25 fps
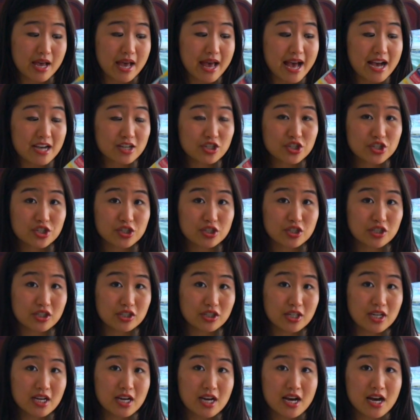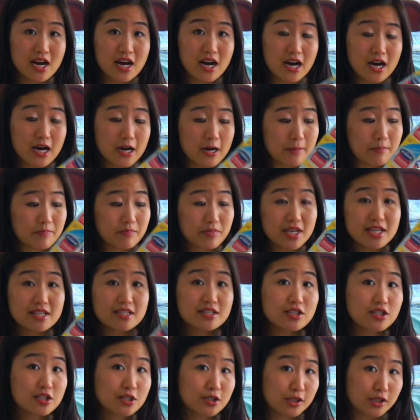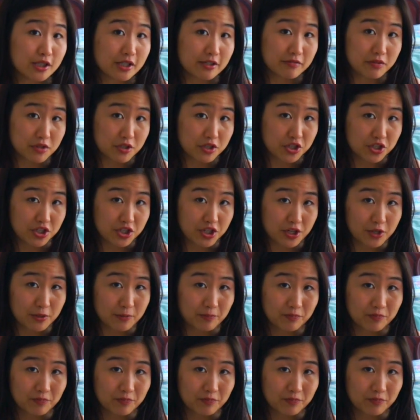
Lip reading: actual insole of the shoe?